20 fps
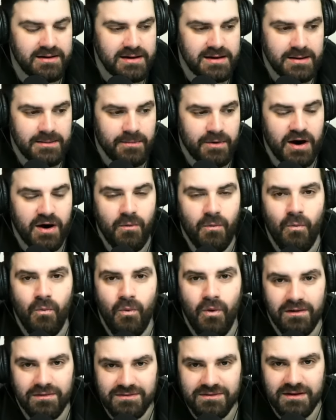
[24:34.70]
by a
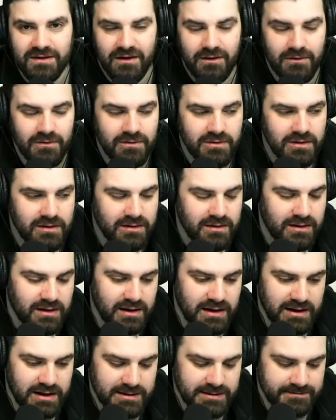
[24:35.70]
wonder goal.
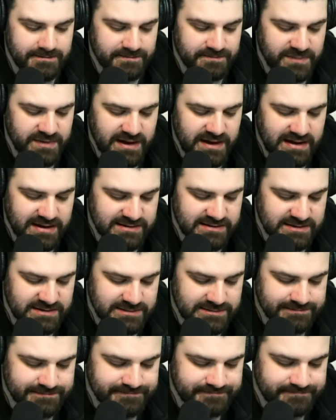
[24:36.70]

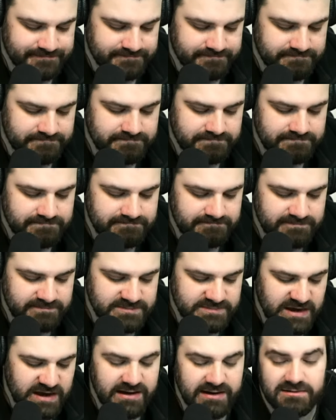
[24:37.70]

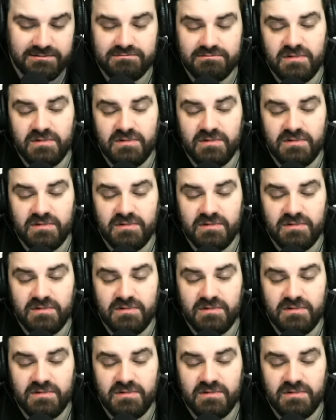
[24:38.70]
Yeah,